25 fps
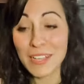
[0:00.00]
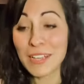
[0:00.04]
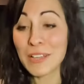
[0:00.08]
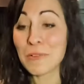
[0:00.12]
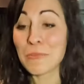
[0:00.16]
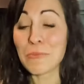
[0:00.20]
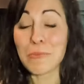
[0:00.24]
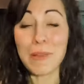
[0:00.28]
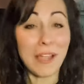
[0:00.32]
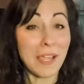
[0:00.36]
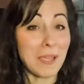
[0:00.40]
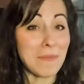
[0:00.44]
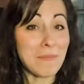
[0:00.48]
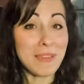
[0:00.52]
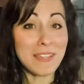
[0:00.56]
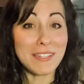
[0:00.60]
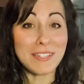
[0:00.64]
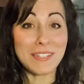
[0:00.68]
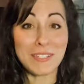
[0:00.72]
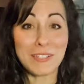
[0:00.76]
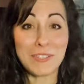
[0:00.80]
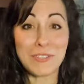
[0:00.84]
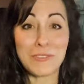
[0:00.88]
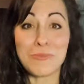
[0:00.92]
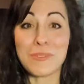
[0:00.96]

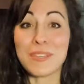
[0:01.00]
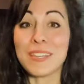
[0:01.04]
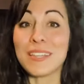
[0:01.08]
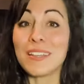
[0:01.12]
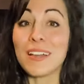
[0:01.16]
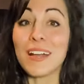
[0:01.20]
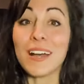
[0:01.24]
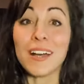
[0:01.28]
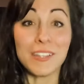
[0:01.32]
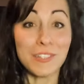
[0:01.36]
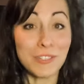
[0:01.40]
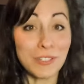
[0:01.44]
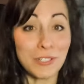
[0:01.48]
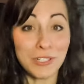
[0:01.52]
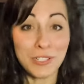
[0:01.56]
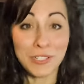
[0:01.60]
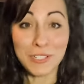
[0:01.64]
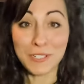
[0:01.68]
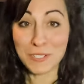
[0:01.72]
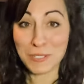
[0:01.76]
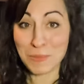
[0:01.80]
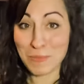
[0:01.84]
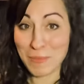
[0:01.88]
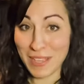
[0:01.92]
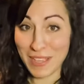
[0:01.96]
recommending you eat
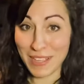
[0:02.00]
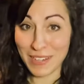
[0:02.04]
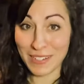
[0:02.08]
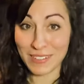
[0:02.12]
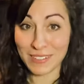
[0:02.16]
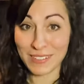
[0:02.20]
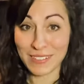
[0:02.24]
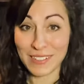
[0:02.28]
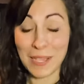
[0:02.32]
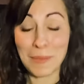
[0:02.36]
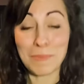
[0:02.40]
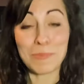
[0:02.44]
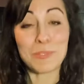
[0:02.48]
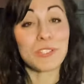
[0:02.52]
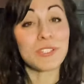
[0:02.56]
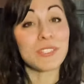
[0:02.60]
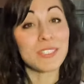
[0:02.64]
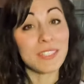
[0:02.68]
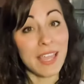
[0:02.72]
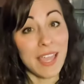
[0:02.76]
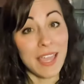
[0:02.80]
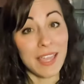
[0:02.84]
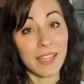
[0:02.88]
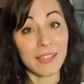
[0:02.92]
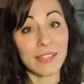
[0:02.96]
undercooked meat. I'm just
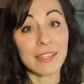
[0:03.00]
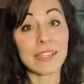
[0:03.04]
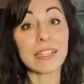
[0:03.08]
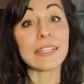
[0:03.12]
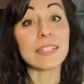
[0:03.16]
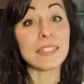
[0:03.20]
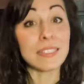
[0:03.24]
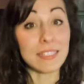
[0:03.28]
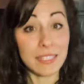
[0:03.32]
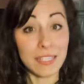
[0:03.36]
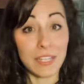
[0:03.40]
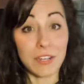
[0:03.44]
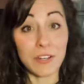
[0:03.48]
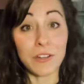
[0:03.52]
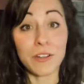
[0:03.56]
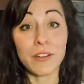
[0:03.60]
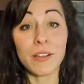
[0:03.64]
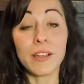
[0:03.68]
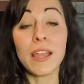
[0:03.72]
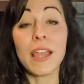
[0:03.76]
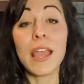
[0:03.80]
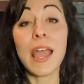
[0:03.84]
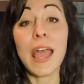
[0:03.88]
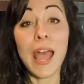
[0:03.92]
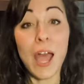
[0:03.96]
saying, consider
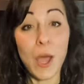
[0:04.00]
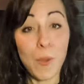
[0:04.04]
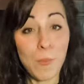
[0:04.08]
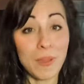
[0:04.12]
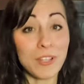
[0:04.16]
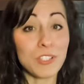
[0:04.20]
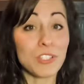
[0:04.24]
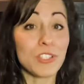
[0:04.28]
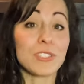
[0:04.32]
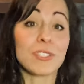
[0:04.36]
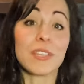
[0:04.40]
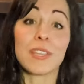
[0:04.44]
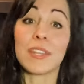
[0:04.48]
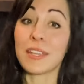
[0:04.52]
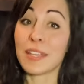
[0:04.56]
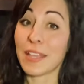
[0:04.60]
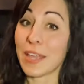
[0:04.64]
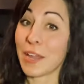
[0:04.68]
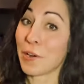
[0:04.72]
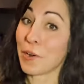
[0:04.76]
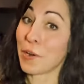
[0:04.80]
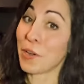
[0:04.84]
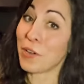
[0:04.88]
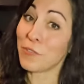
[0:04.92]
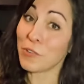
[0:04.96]
how much it's gonna
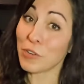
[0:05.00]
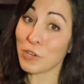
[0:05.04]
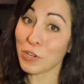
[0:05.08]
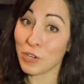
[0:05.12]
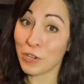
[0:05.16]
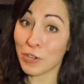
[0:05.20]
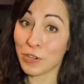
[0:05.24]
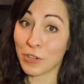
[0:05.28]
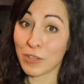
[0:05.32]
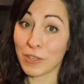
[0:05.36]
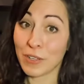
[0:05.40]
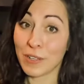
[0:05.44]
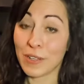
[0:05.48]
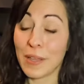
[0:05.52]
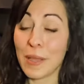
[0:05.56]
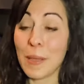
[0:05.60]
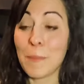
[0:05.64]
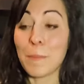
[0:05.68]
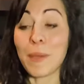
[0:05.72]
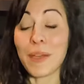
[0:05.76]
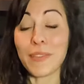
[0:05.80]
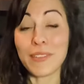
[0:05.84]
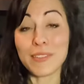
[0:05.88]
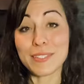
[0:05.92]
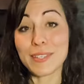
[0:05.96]
carry over cook
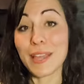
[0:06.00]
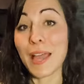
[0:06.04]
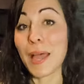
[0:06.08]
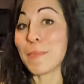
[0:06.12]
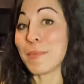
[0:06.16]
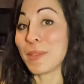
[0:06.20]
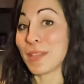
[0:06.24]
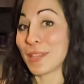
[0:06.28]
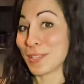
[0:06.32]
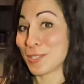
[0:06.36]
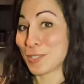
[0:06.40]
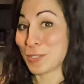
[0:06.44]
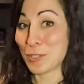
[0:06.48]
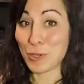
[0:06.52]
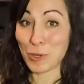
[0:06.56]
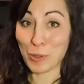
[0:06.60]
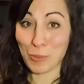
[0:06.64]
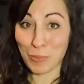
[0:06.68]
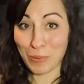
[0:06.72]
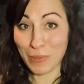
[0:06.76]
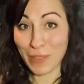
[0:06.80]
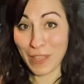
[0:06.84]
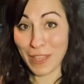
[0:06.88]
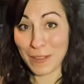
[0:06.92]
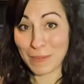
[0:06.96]
by the time it gets to your
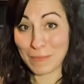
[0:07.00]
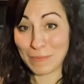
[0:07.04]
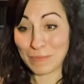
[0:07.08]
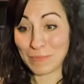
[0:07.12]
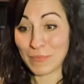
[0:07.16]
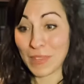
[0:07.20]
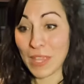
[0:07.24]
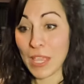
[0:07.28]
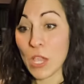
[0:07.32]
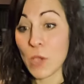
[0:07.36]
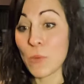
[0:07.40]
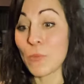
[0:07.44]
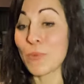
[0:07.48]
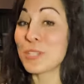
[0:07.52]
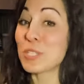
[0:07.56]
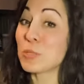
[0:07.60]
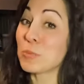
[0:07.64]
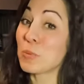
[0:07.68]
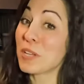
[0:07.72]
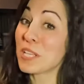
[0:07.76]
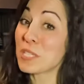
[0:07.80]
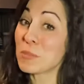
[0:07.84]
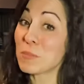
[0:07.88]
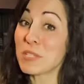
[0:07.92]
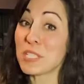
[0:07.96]
plate. Which
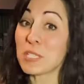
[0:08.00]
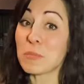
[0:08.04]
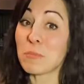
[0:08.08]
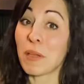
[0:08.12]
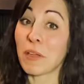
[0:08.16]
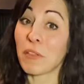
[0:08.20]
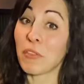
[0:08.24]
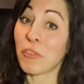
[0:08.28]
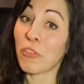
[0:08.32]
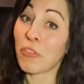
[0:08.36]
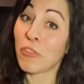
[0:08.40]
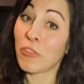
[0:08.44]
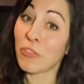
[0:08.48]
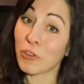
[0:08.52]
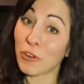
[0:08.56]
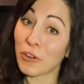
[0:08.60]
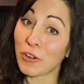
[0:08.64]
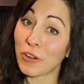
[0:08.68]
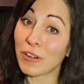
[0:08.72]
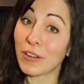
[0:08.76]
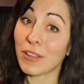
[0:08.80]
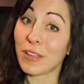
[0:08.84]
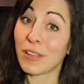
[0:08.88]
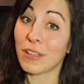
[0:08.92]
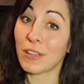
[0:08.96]
brings me to my
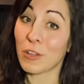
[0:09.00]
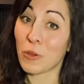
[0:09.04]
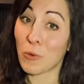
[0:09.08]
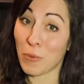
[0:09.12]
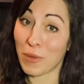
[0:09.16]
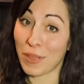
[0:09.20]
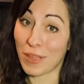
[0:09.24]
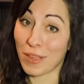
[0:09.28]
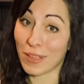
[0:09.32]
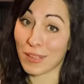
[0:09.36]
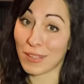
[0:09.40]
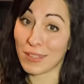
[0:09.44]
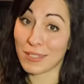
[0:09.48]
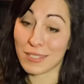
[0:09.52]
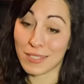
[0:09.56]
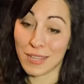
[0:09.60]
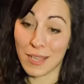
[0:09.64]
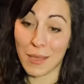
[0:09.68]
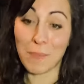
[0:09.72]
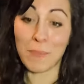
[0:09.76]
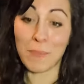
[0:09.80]
3rd quick tip.